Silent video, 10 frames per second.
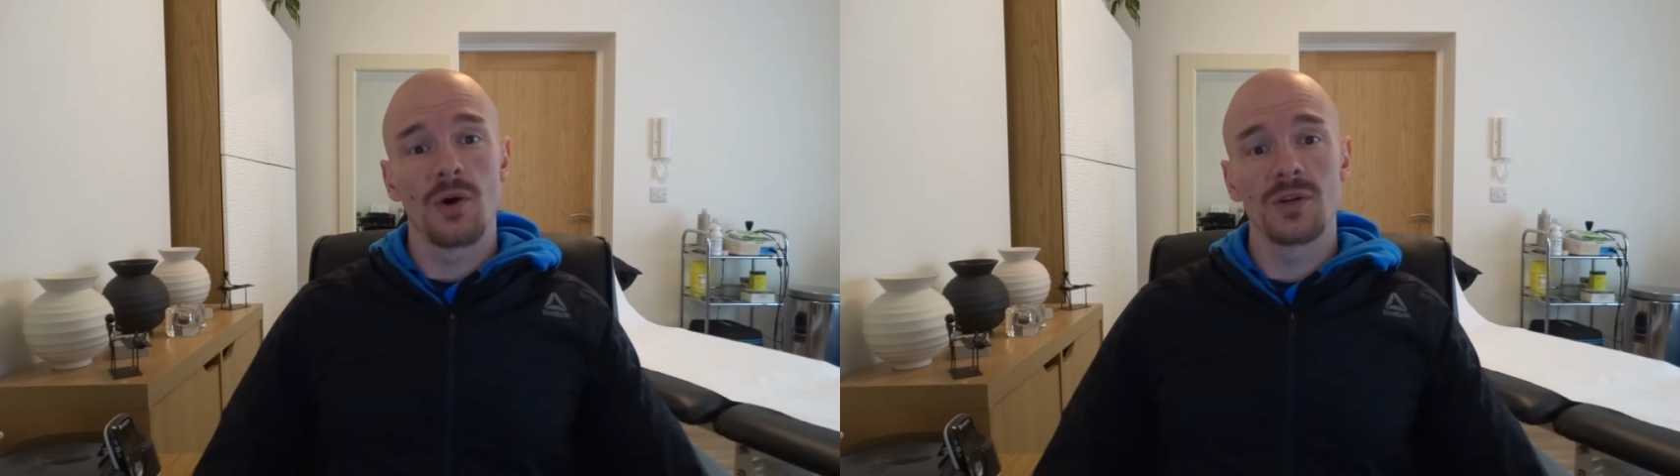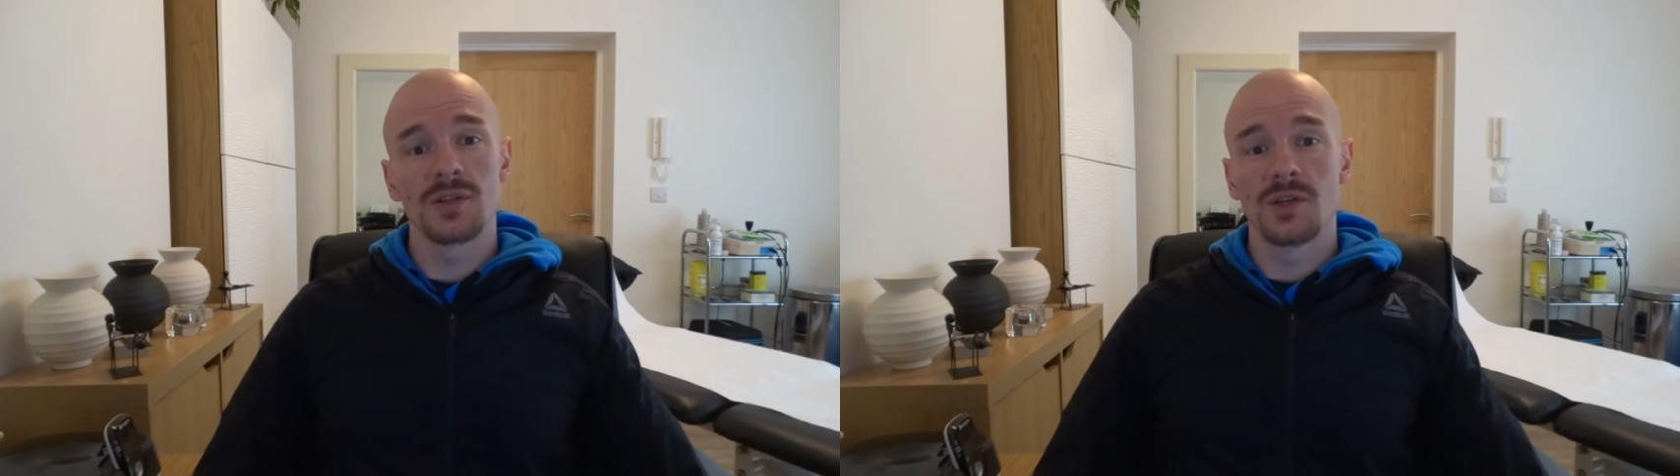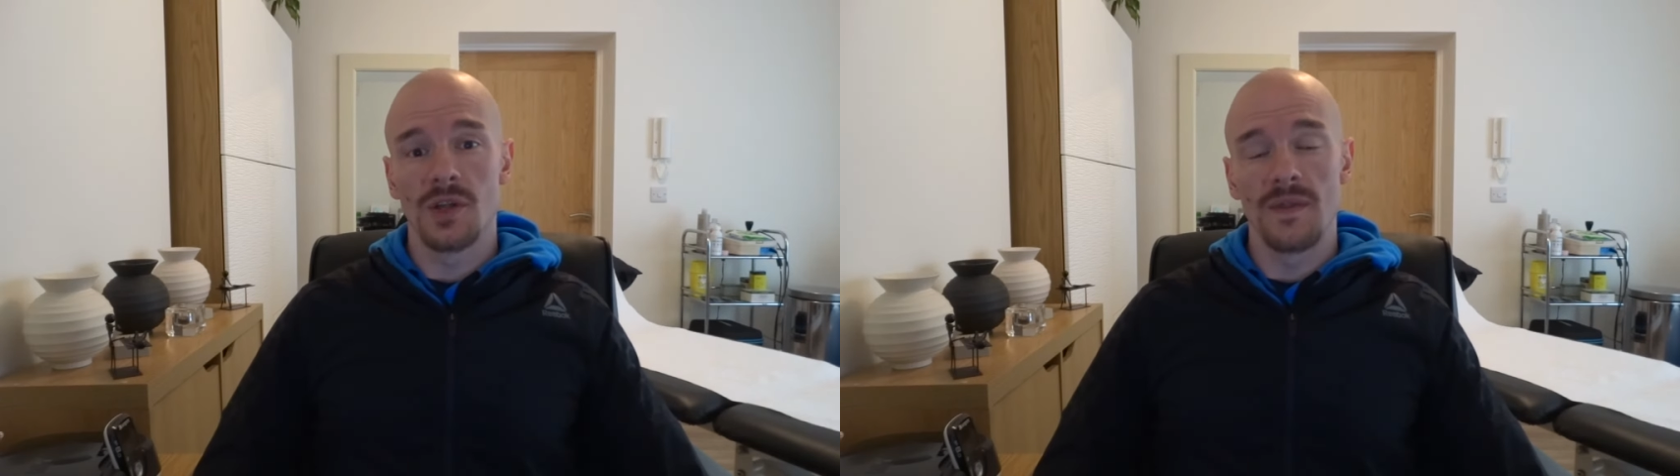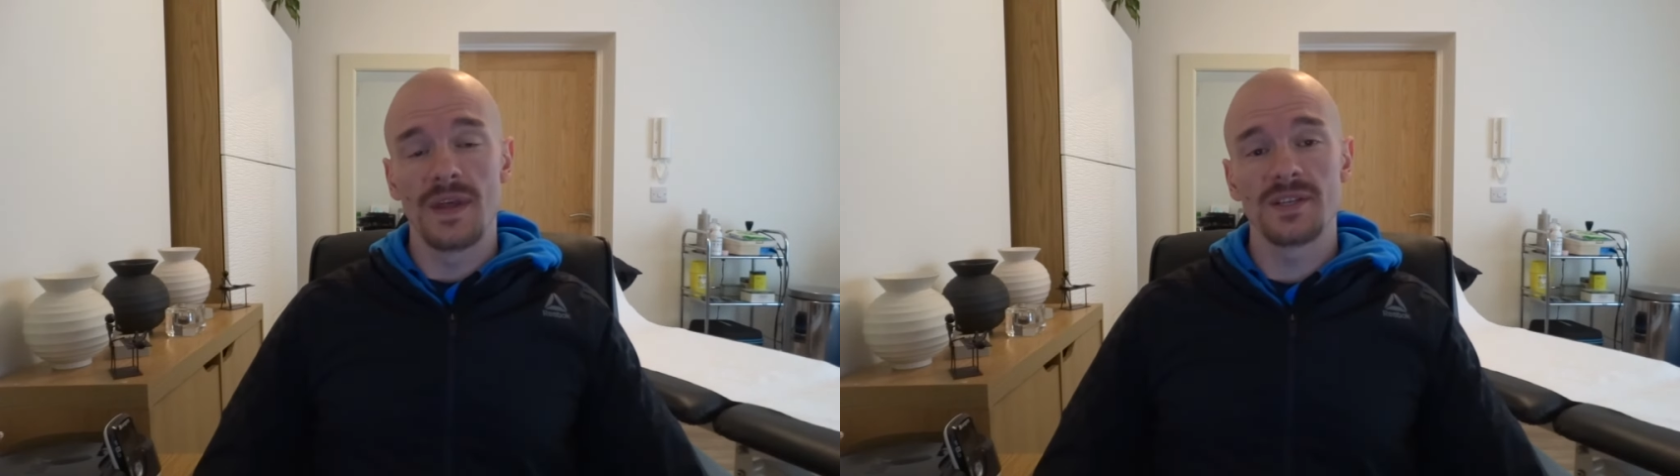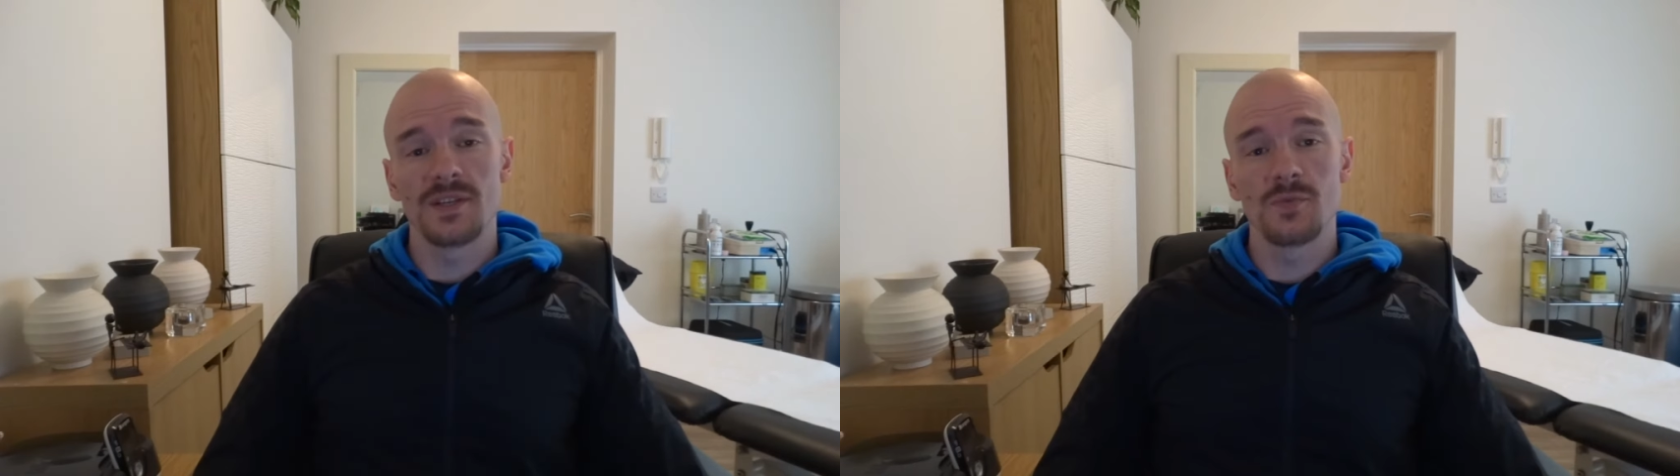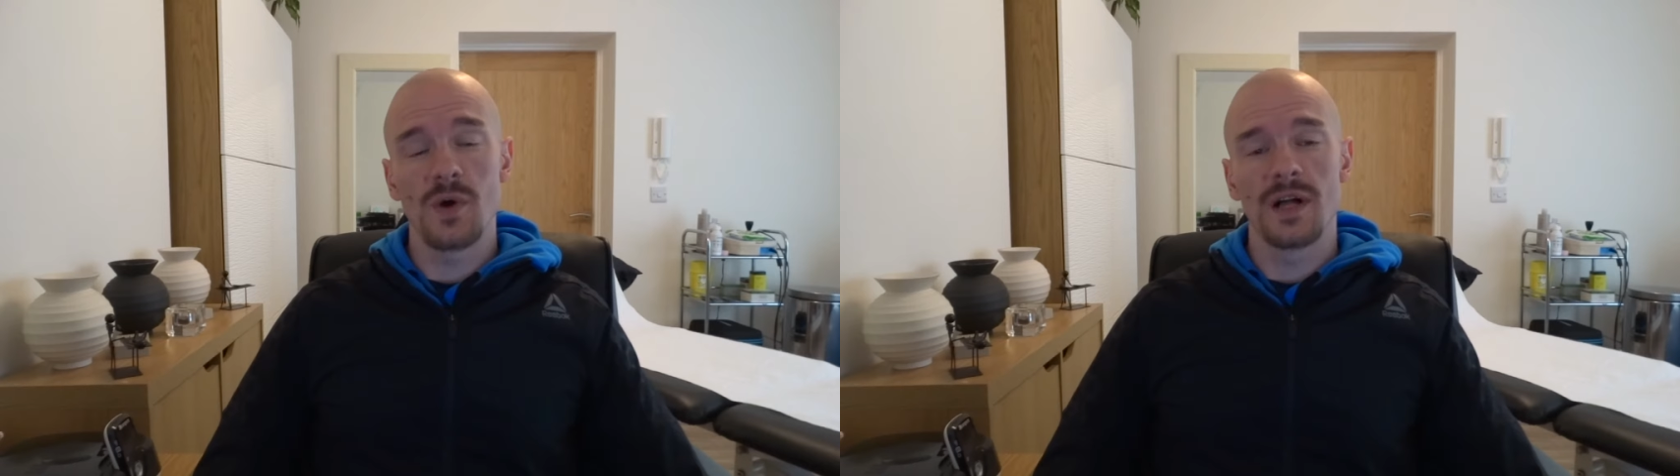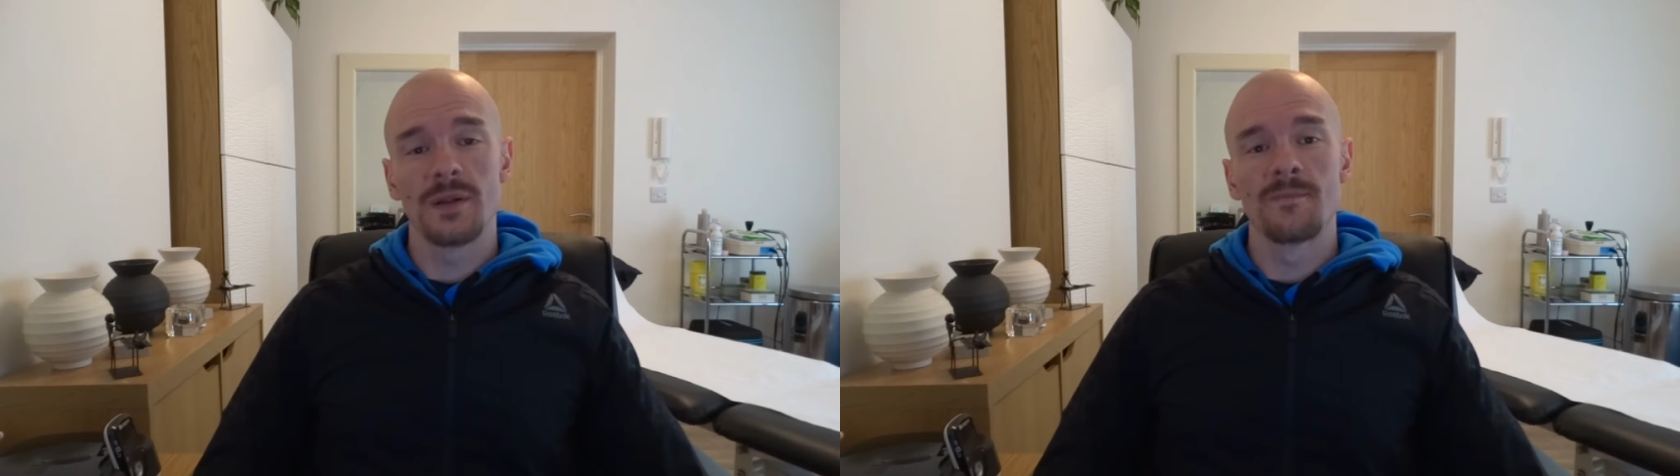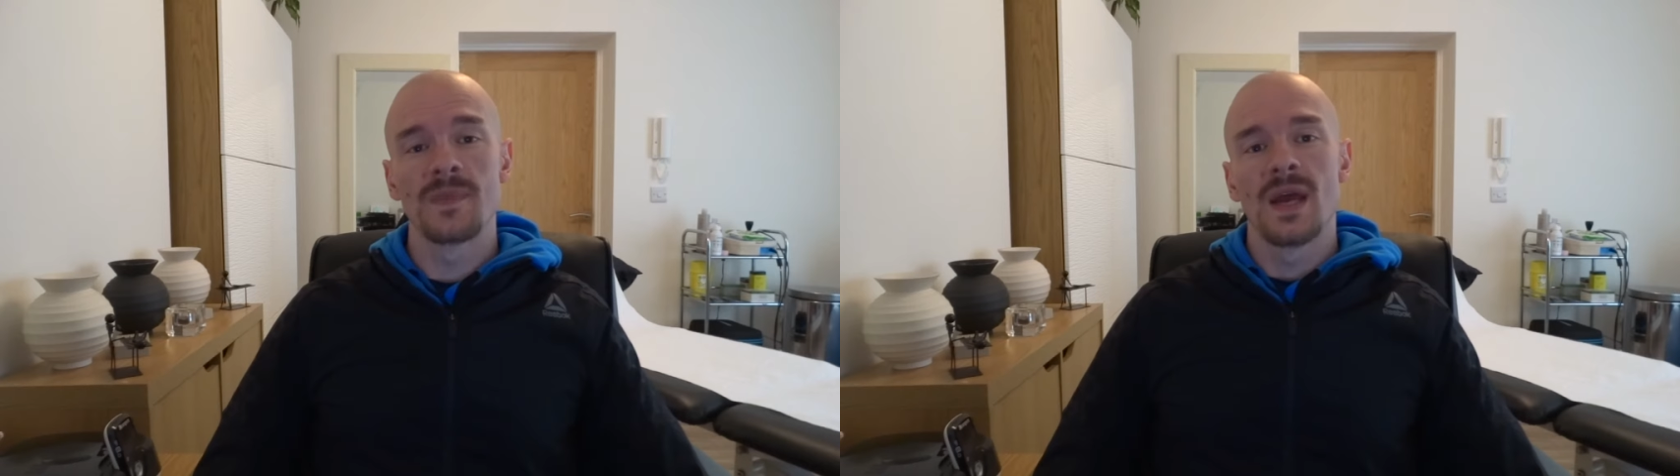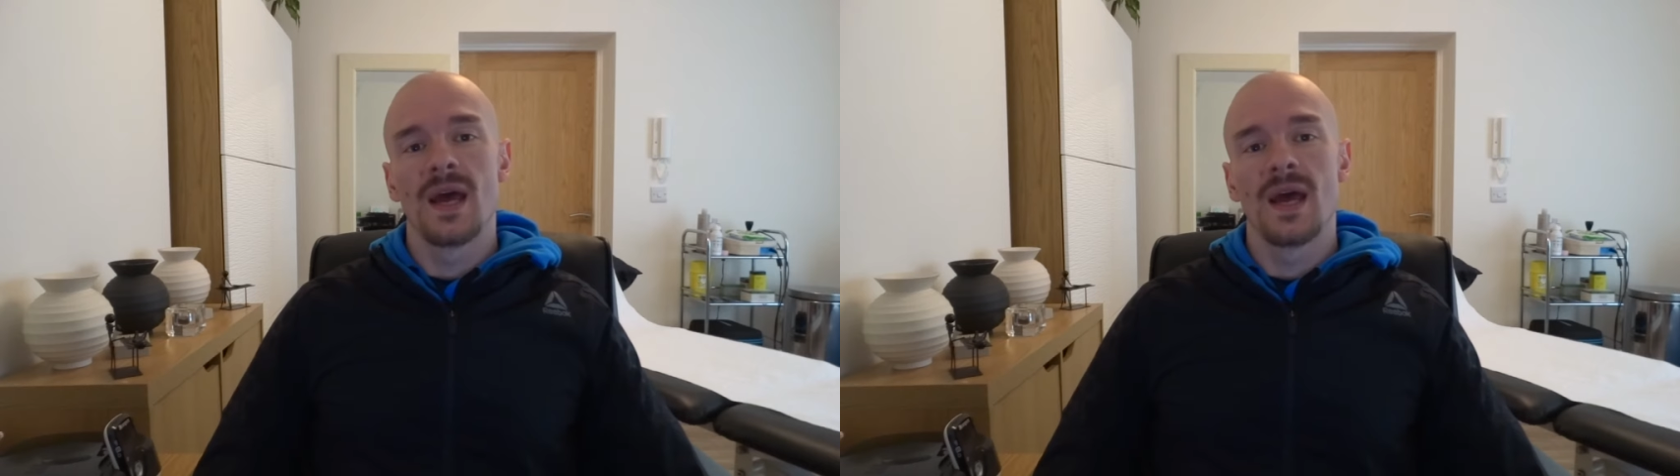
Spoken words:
article on this as well.